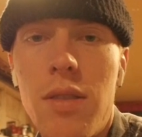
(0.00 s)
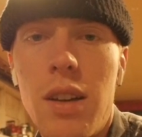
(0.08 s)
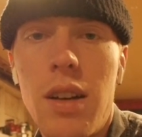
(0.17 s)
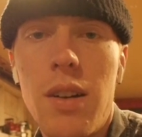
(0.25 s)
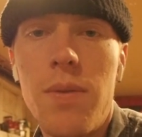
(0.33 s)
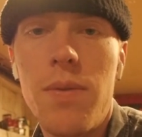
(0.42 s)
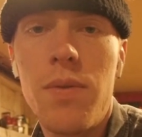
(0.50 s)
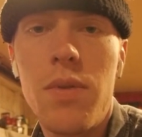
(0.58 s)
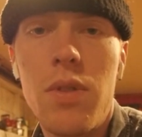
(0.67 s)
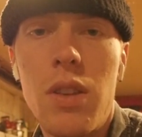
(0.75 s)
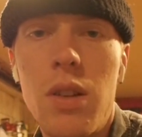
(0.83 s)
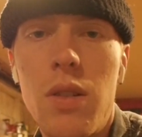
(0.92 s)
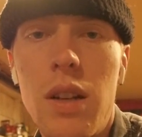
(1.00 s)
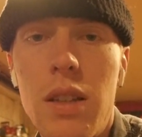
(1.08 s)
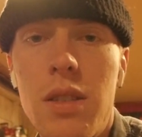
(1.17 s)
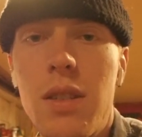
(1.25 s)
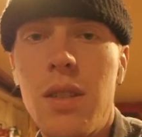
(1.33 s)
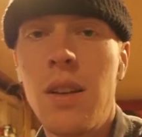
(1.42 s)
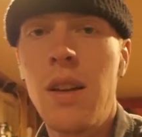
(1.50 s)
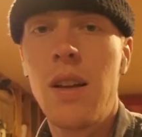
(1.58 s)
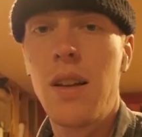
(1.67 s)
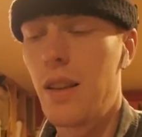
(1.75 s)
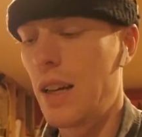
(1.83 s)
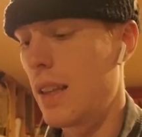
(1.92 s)
the units
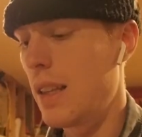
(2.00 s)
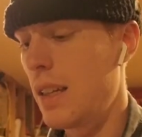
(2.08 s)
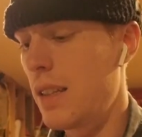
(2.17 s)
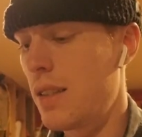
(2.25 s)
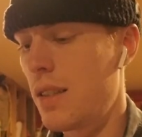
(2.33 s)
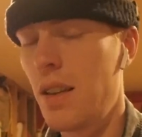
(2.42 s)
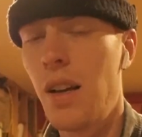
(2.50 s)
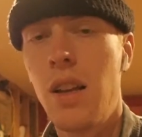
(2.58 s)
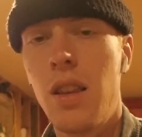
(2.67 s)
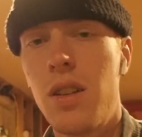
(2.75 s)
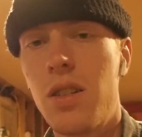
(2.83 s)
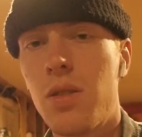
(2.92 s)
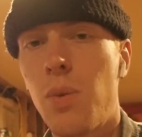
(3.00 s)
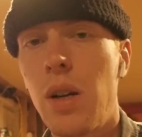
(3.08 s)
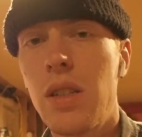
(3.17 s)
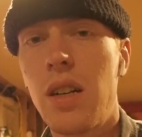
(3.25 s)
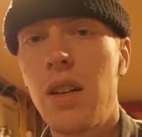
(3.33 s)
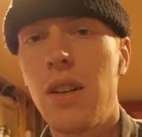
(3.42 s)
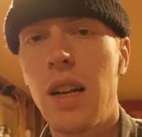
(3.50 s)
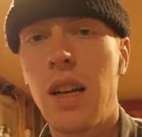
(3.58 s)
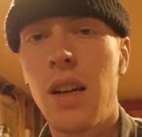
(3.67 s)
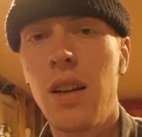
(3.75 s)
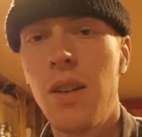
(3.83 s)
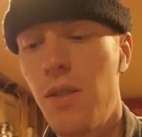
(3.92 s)
like this. There's ones that are
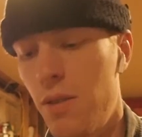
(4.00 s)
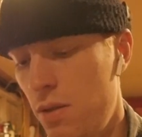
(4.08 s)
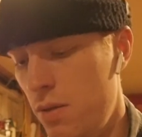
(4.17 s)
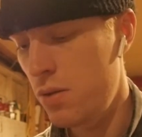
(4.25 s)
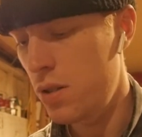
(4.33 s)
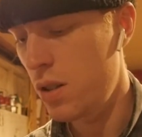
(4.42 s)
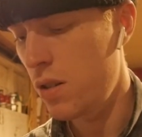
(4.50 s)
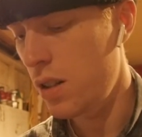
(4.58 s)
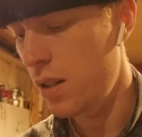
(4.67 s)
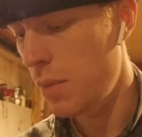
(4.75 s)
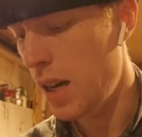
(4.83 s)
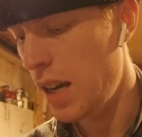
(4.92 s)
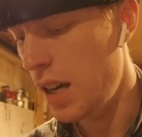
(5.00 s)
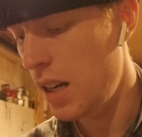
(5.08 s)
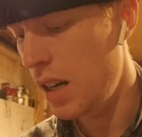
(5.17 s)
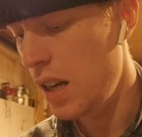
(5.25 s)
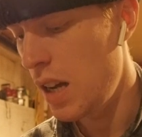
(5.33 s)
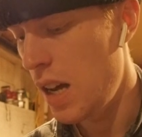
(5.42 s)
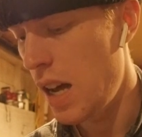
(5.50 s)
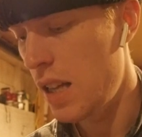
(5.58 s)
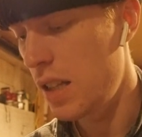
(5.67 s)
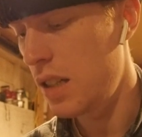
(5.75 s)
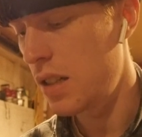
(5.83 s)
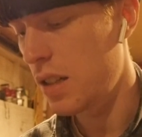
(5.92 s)
like Sony made, and
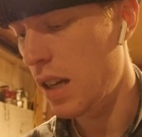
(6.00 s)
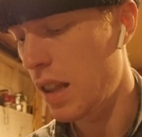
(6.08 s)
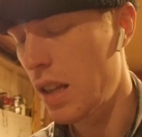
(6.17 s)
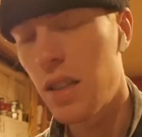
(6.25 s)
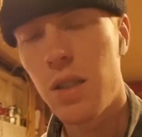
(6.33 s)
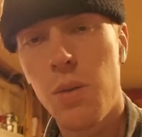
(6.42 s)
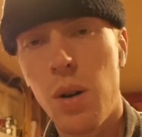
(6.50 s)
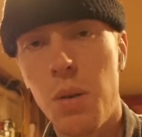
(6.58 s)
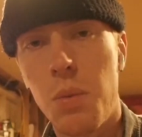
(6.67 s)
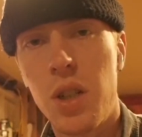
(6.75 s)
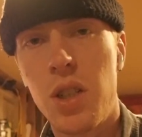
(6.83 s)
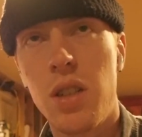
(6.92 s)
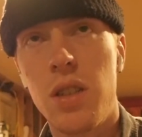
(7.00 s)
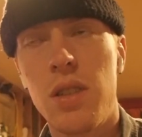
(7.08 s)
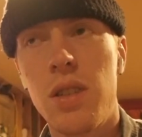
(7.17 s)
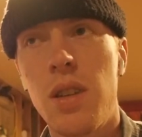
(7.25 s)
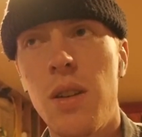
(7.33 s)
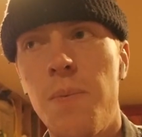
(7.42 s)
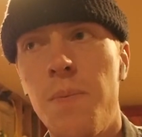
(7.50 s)
then there's like this one, which is